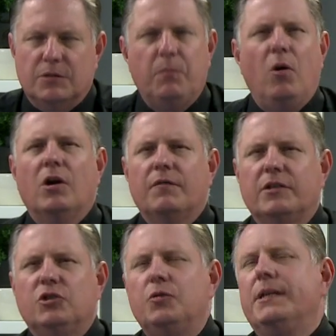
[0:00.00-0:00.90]
It's part of the
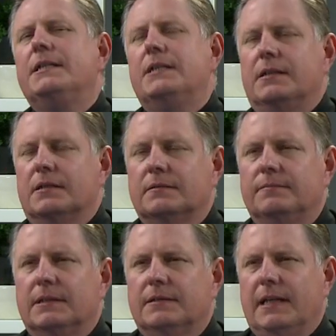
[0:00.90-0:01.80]
treaty, the,
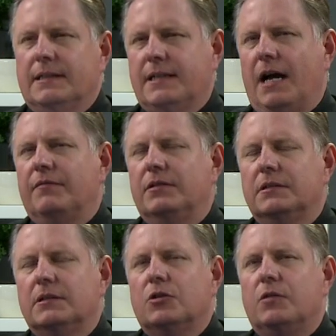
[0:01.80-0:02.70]
the, that
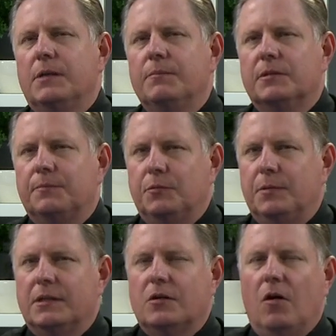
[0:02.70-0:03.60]
covenant agreement
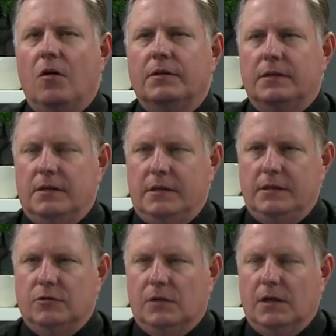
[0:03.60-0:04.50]
between God and the
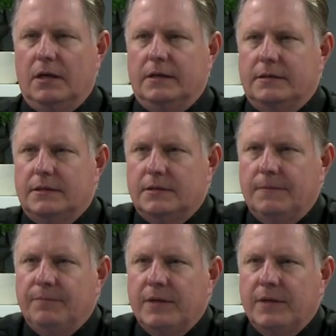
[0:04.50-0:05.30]
Israelites.